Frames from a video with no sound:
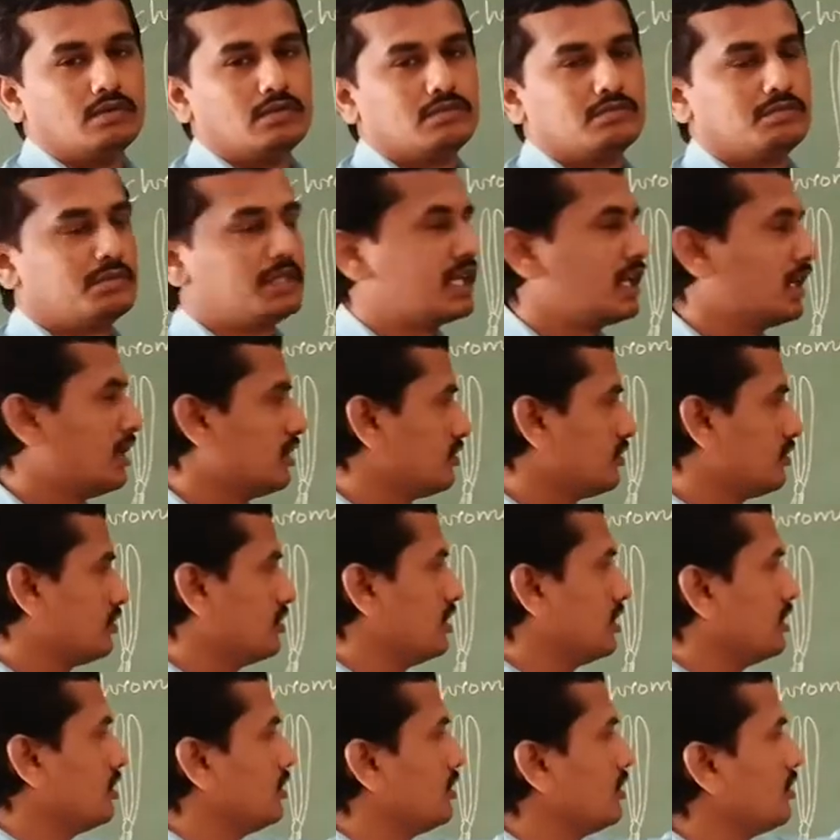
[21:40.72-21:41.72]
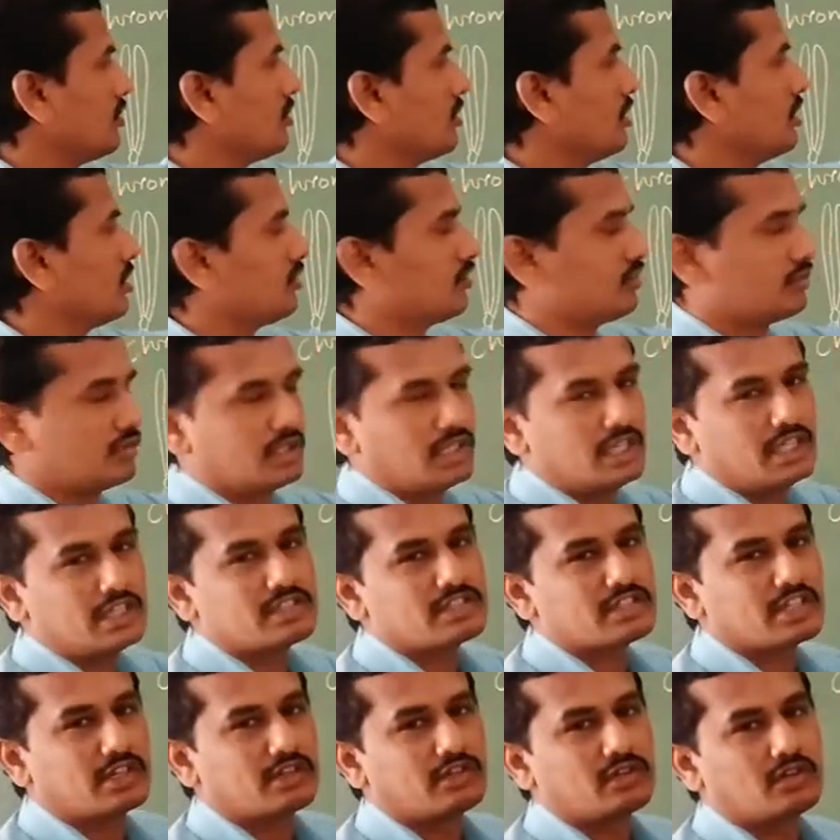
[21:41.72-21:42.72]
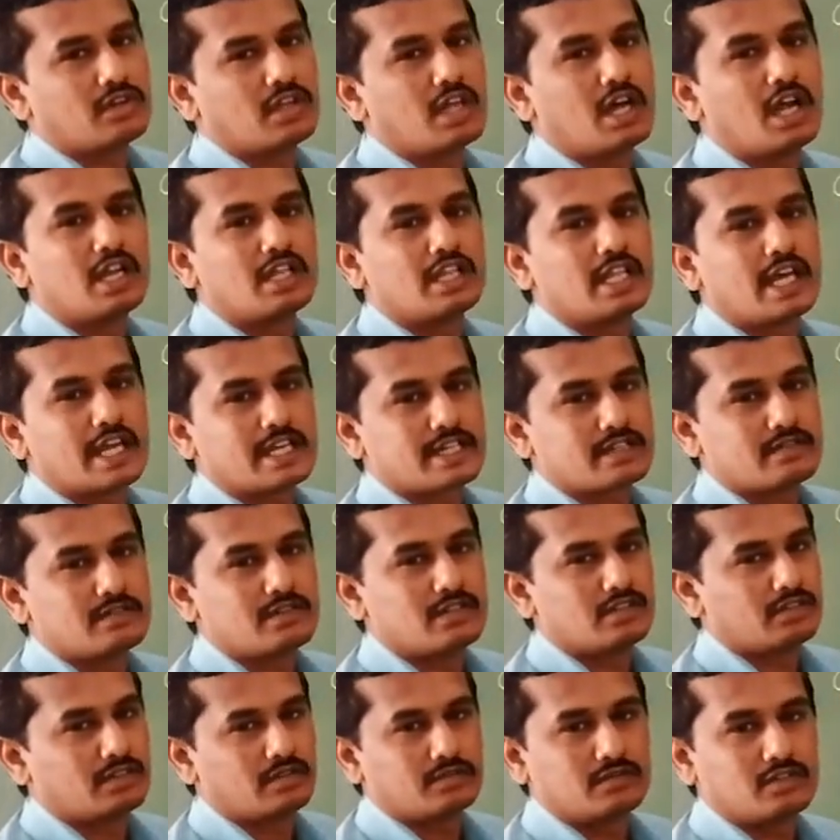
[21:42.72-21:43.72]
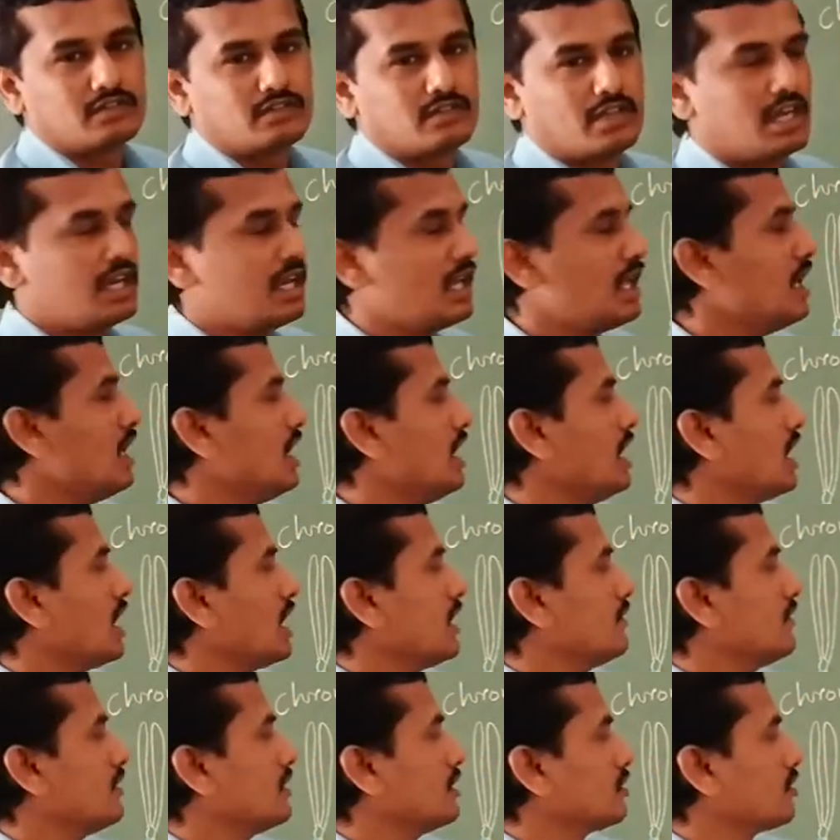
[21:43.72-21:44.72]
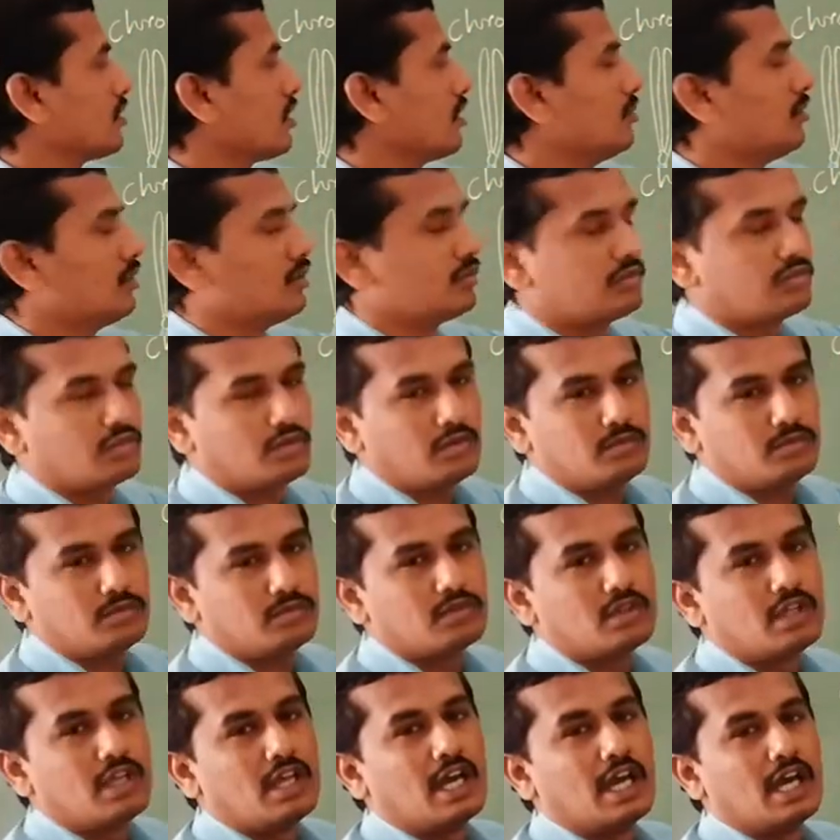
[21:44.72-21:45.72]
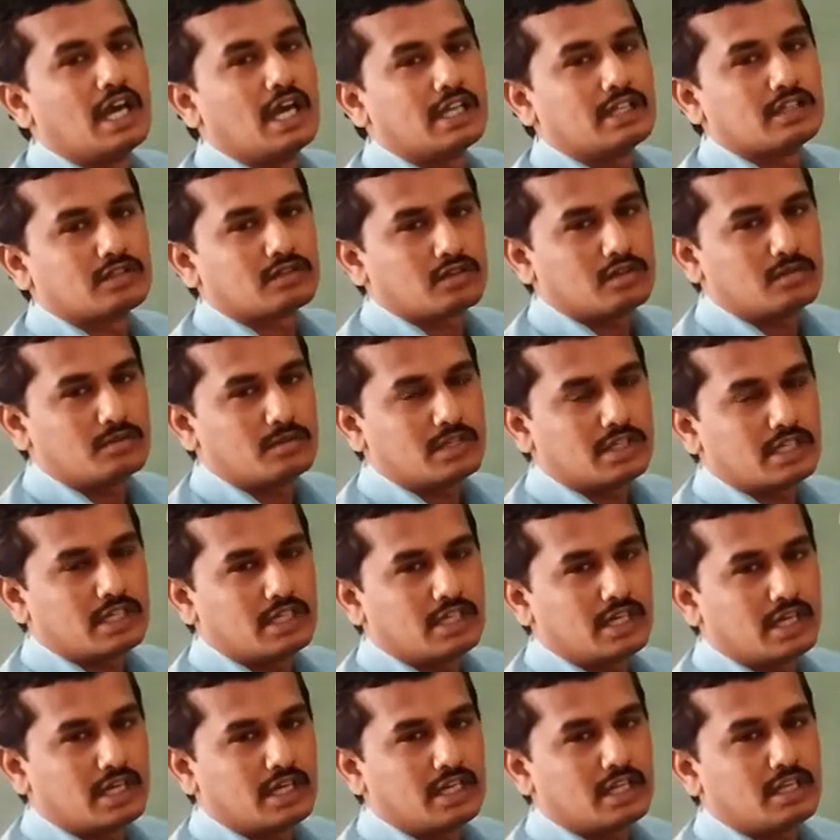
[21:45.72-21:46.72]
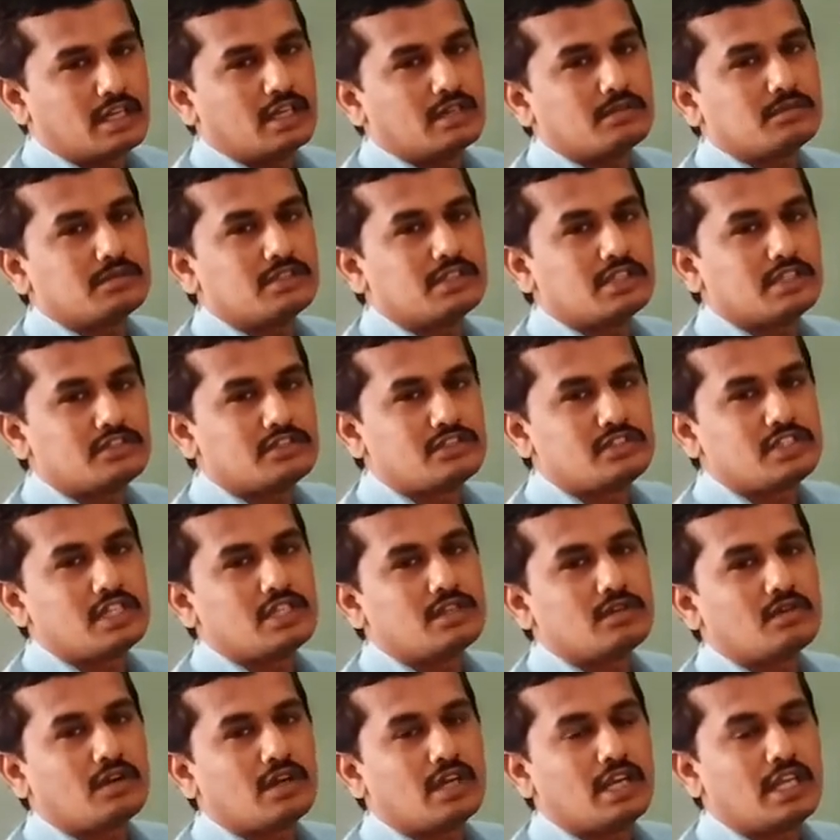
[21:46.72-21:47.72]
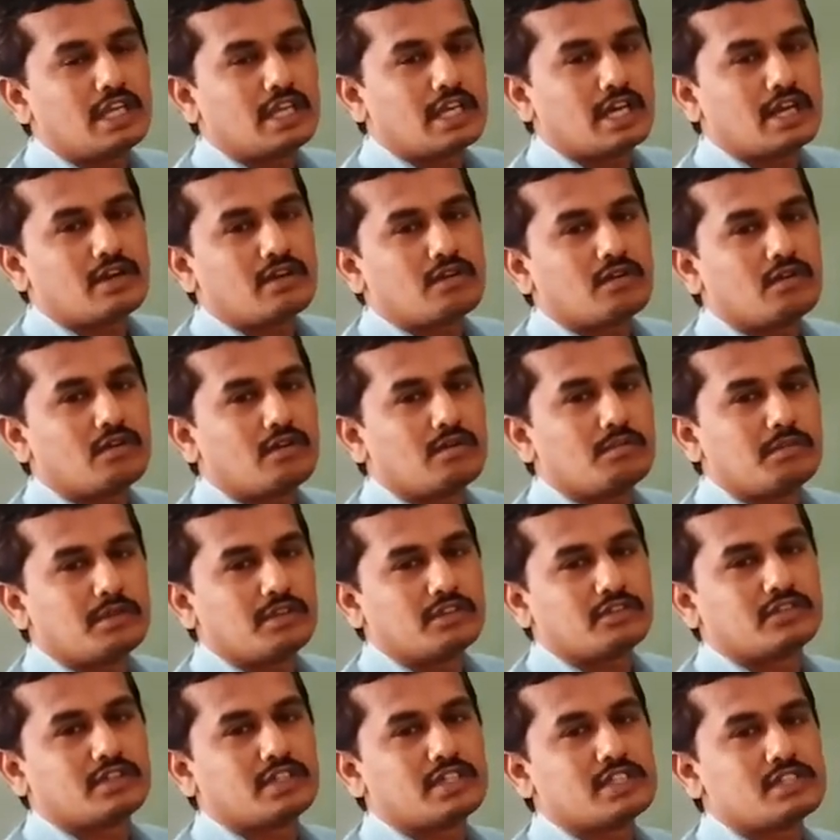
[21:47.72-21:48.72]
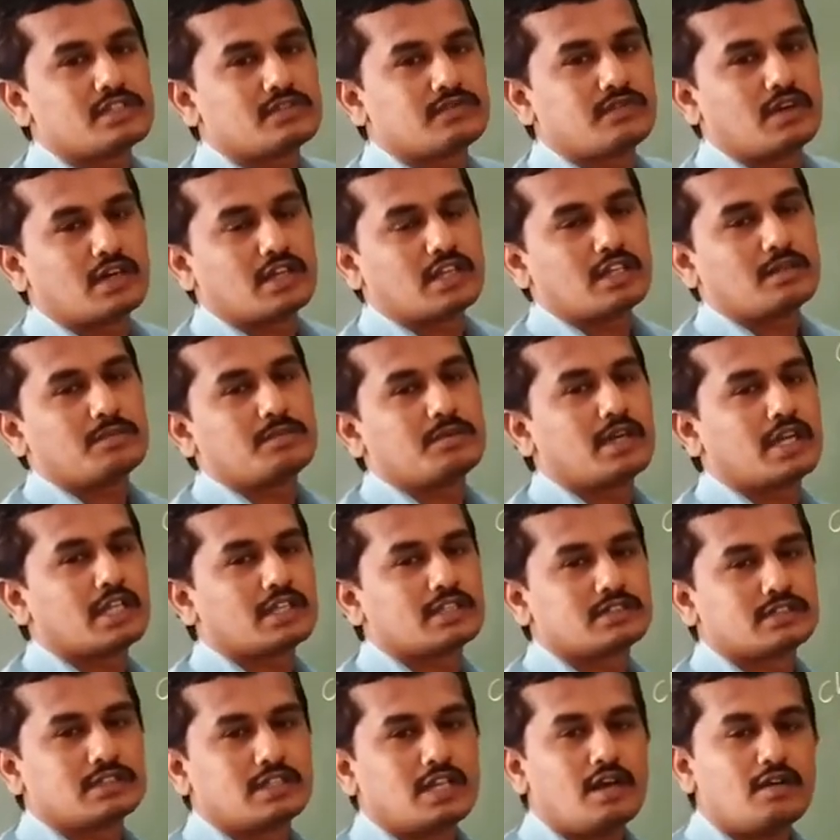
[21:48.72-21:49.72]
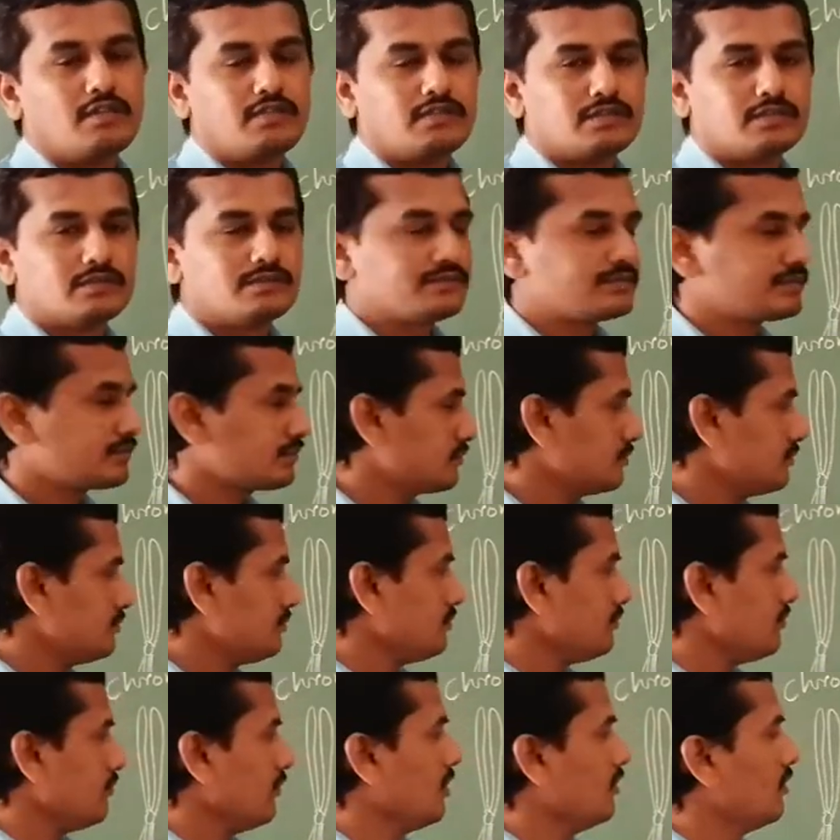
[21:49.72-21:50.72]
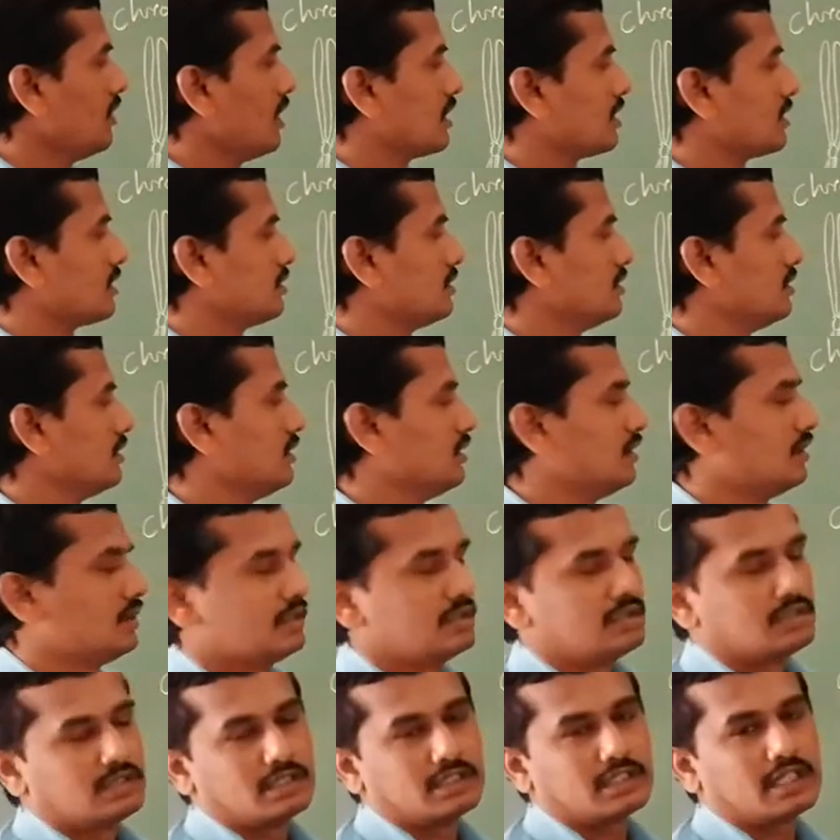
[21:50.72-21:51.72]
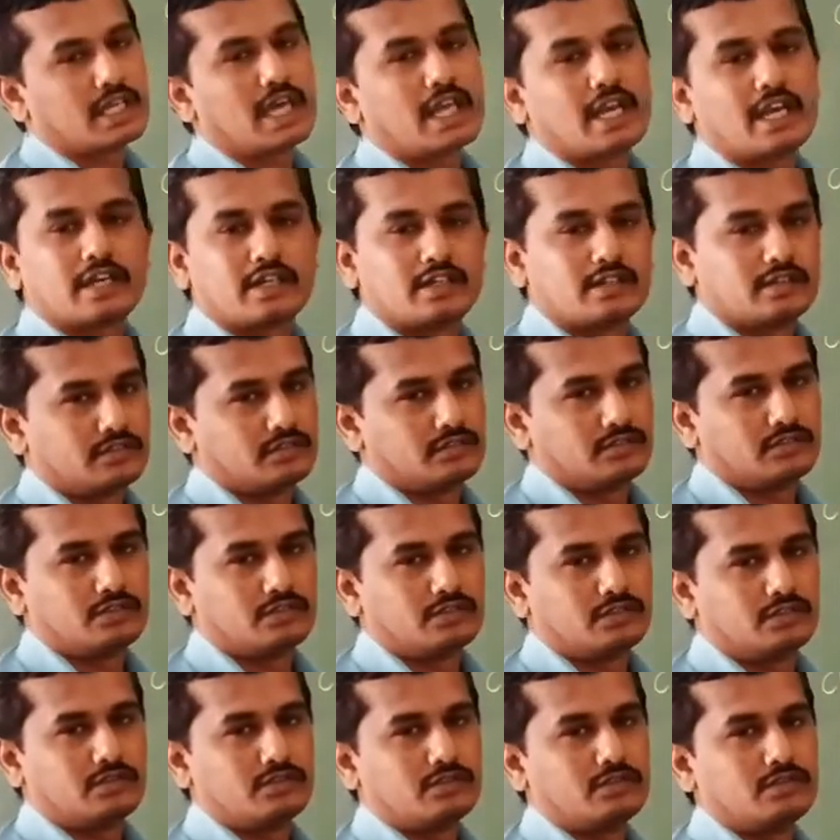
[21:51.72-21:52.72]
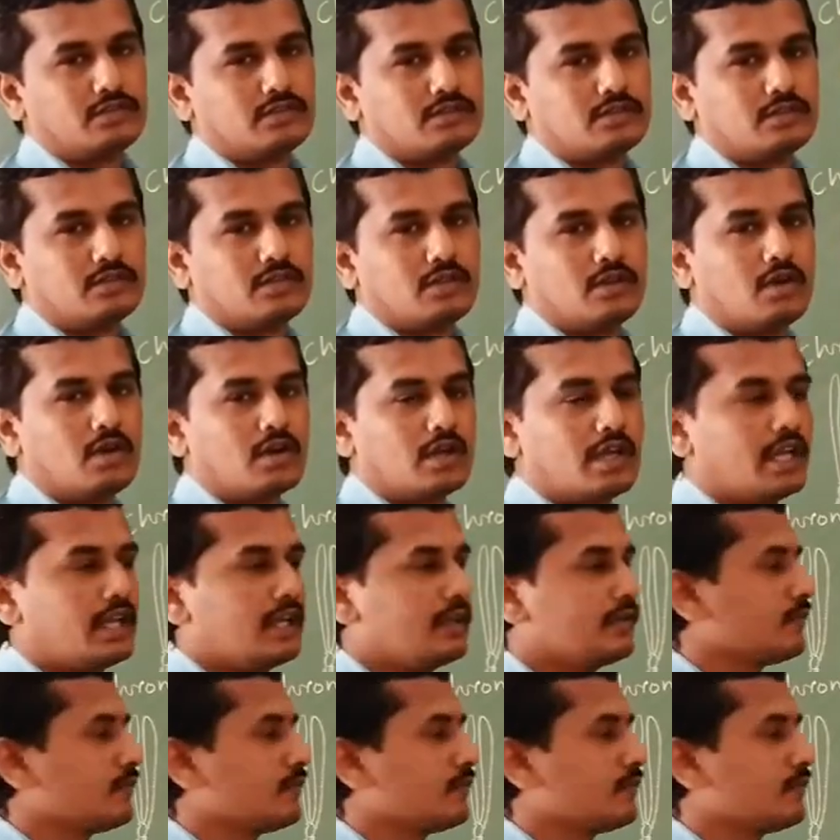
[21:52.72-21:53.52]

because the nucleus only it control all the activities of the cell. Even chromosomes and the chromatin reticulum and the gene only control message for the production of what? Characters. Okay.